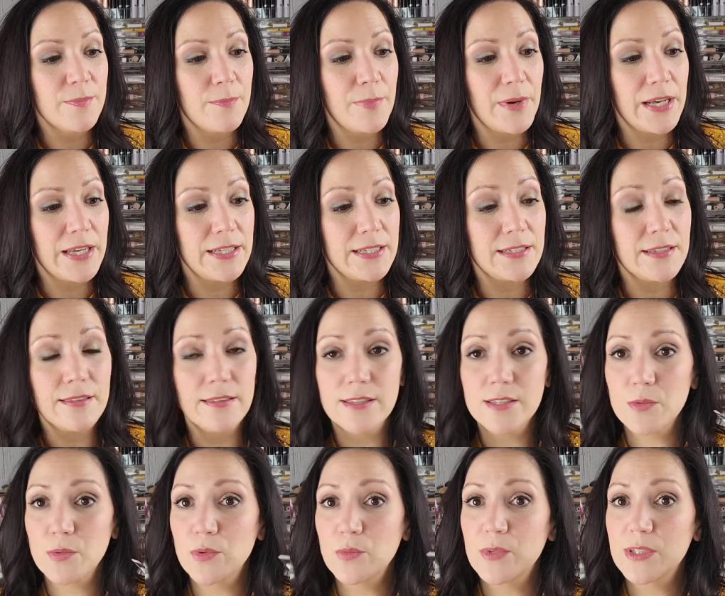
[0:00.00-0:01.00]
But
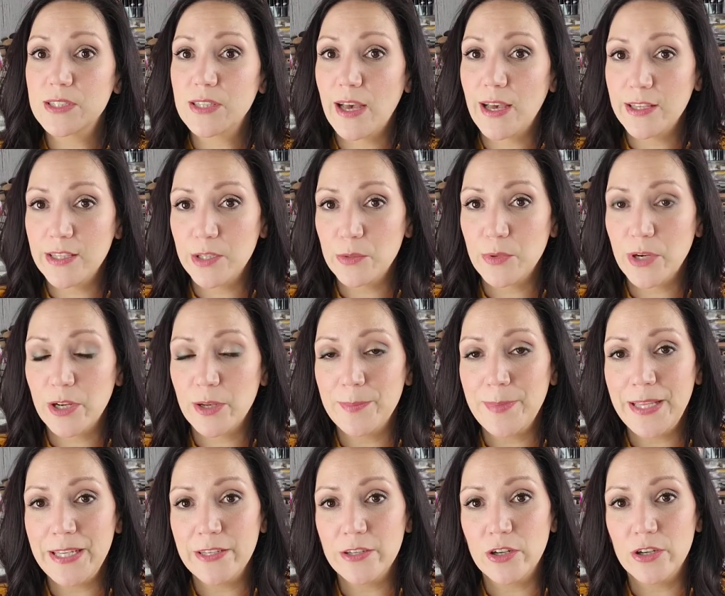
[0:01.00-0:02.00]
this one was highly
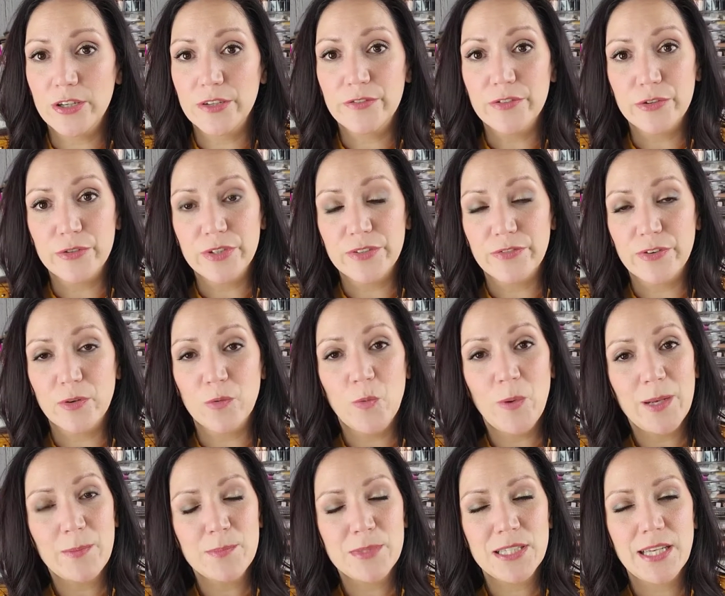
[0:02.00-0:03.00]
recommended on a few different
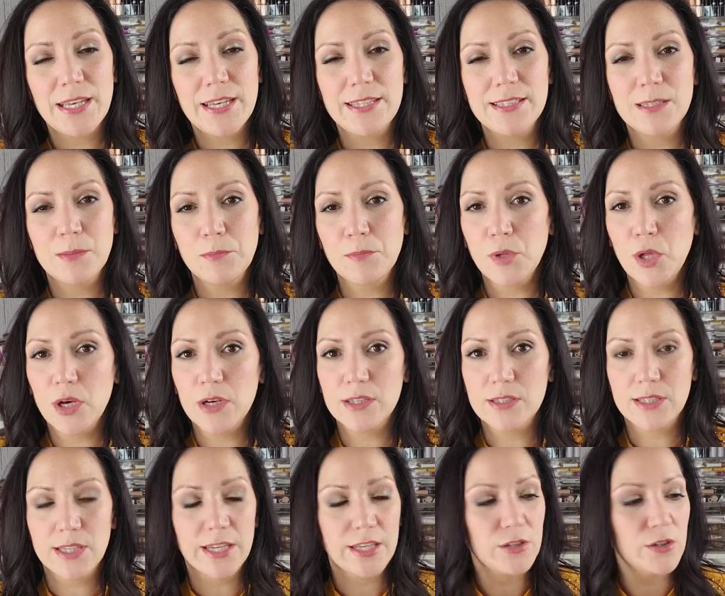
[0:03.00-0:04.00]
websites and blogs
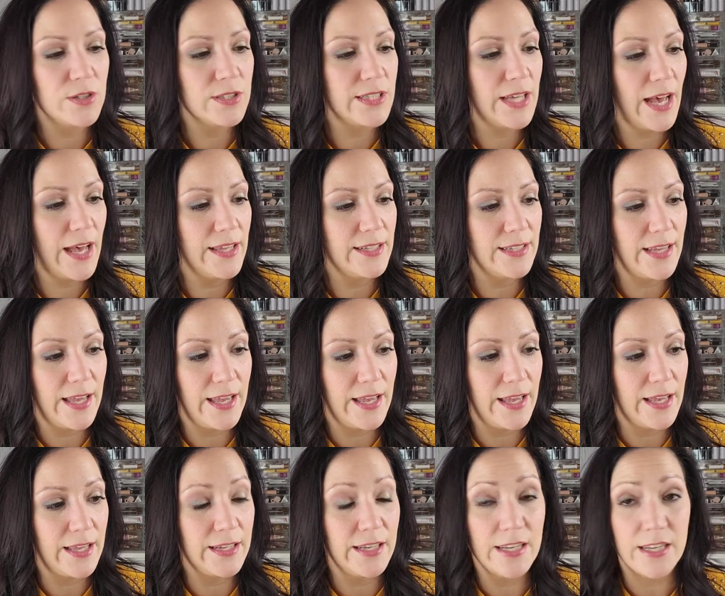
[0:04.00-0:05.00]
that I looked at,
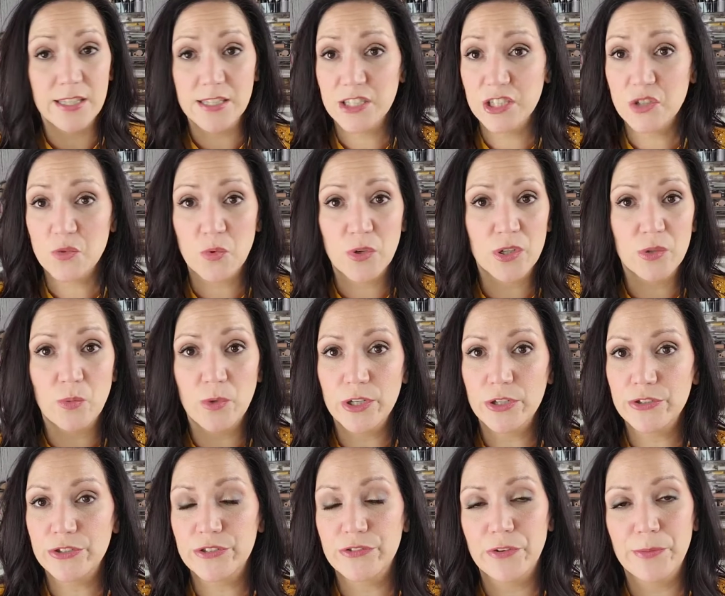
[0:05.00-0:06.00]
and it has just worked
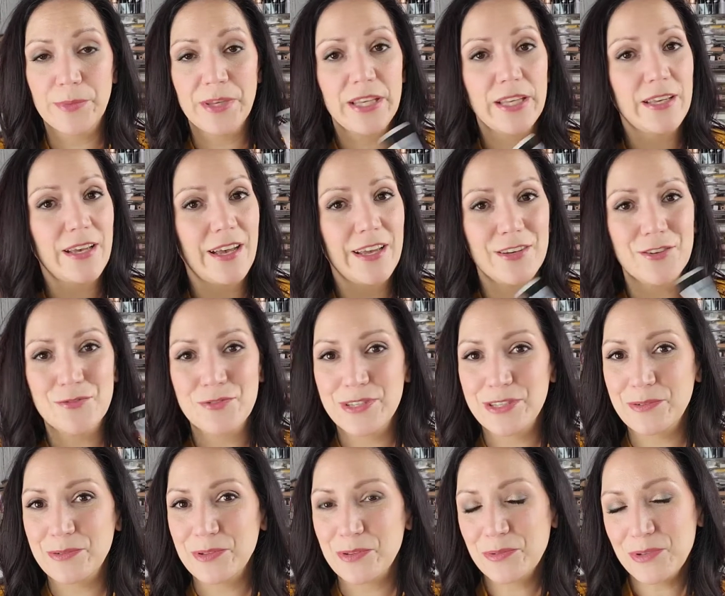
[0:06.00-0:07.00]
wonders for me. I don't
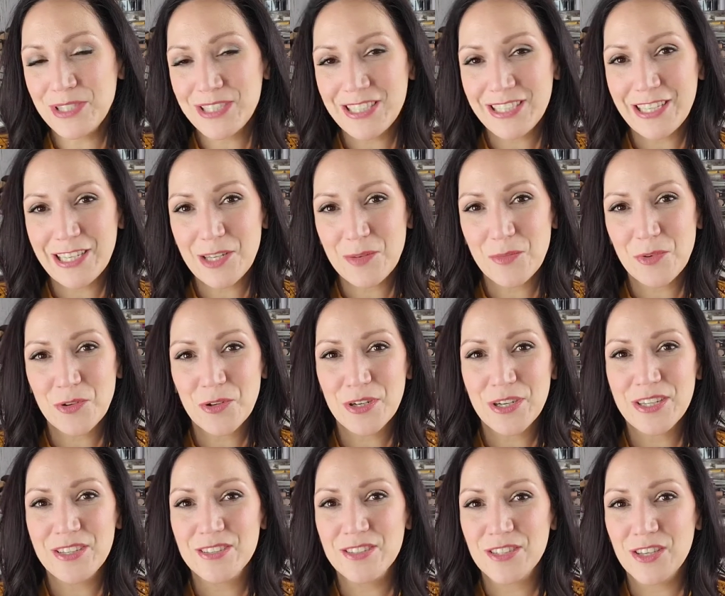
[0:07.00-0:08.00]
deal with creasing anymore,
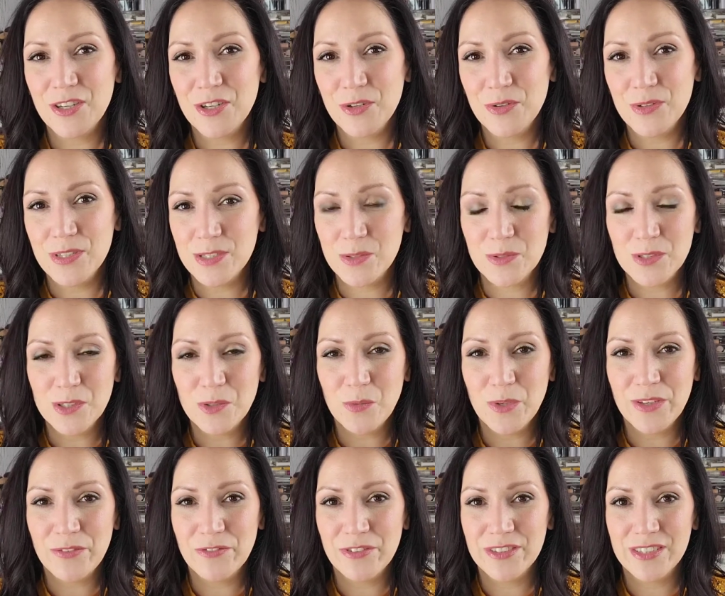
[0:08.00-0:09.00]
and so this was a
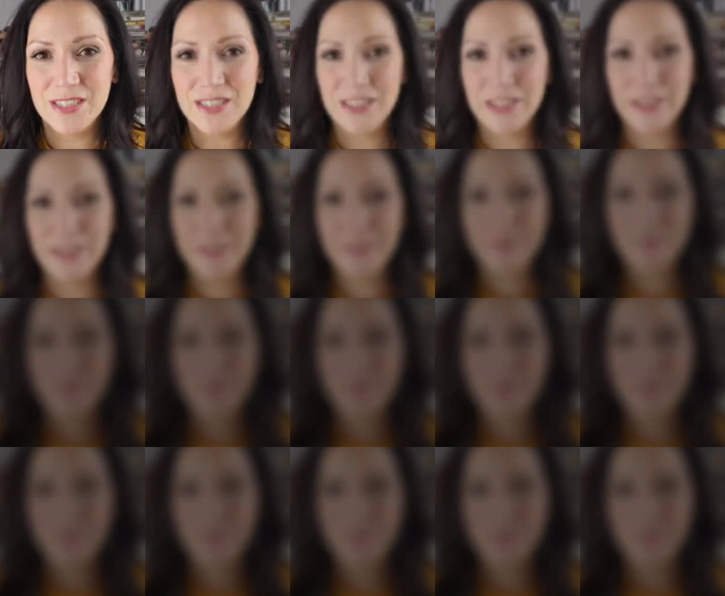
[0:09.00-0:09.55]
win for this year.